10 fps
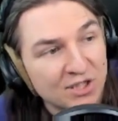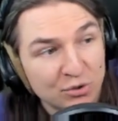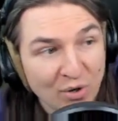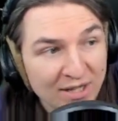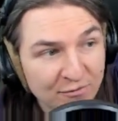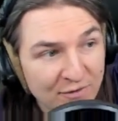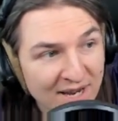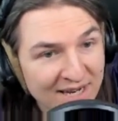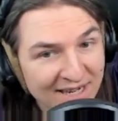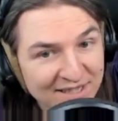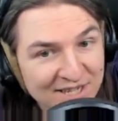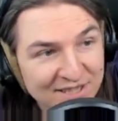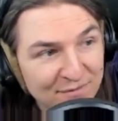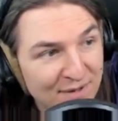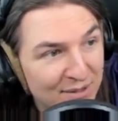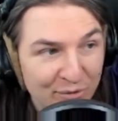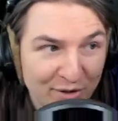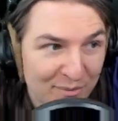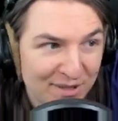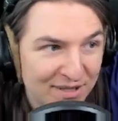Just one thing, an easy thing would
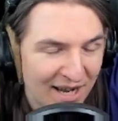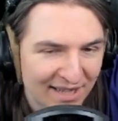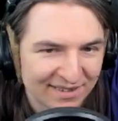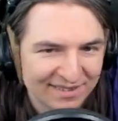have been done.